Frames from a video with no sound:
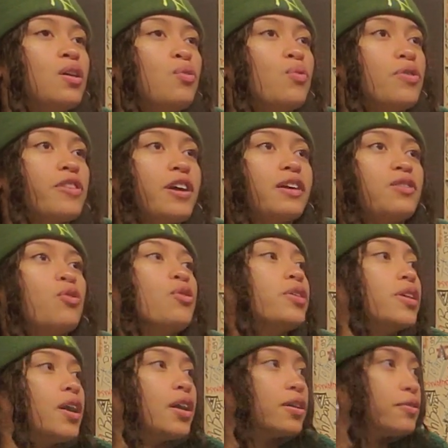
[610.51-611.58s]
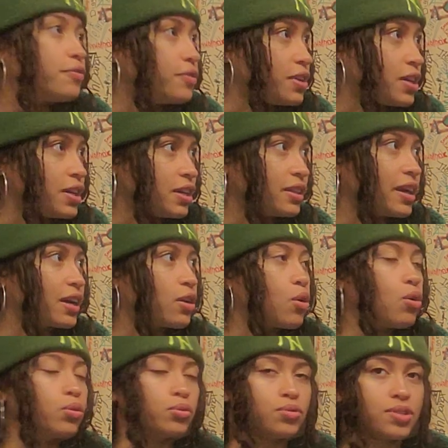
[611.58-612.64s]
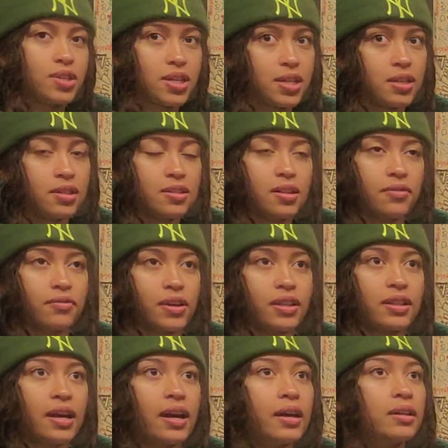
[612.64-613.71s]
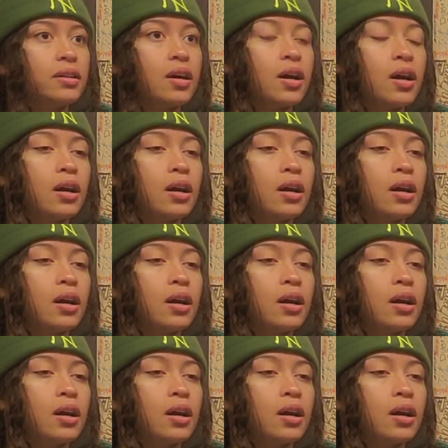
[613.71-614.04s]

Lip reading: with like choreography and like a whole routine and stuff like that.